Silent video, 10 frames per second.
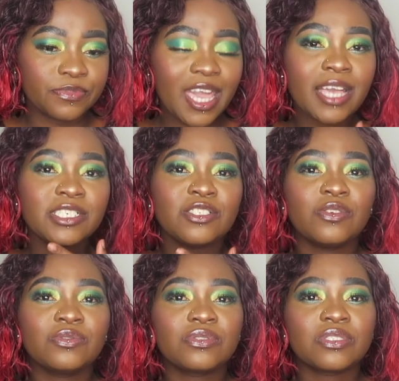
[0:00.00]

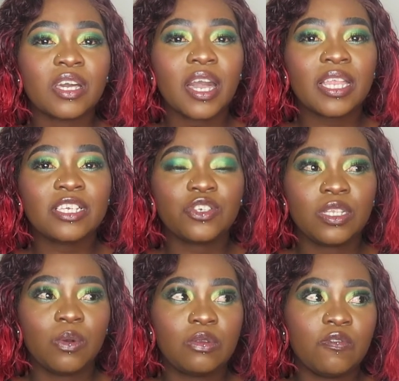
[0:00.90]
eyeshadows are
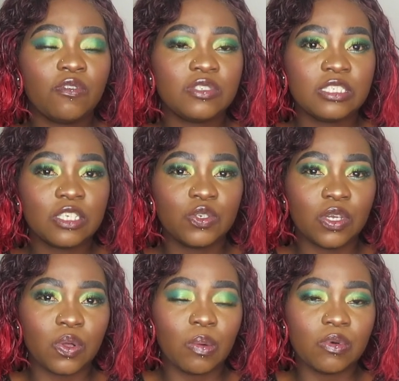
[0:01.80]
literally one of those things that you
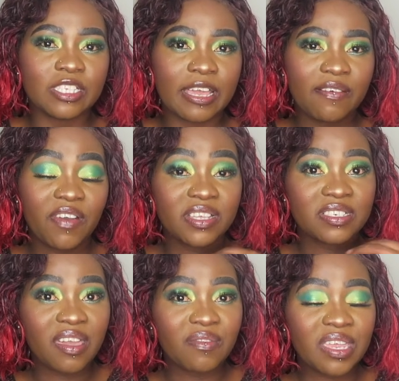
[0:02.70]
can almost like
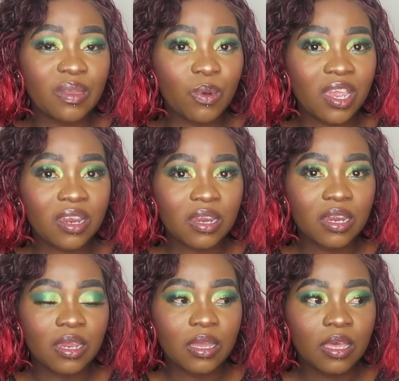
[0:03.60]
find
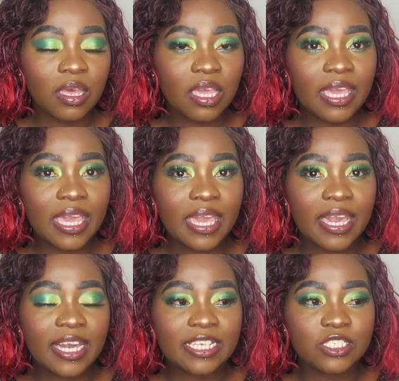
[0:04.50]
everywhere,
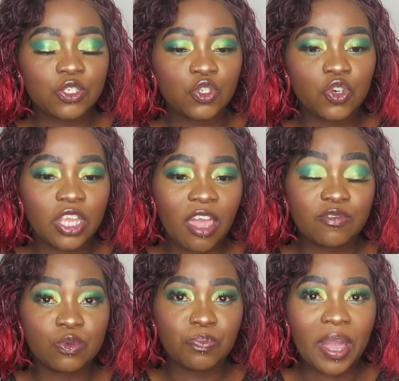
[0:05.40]
and you don't have
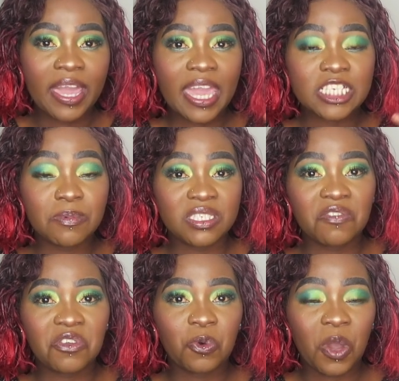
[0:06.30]
to buy a
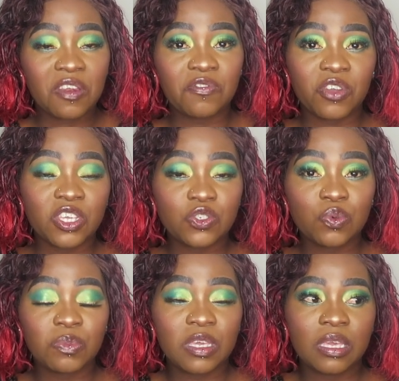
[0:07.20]
specific one for it to
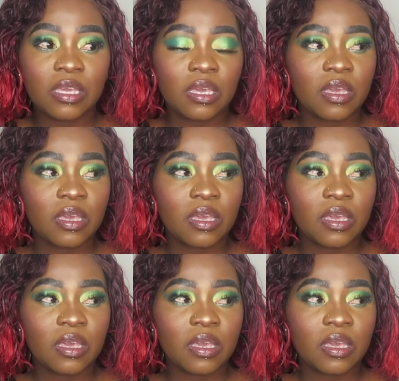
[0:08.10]
be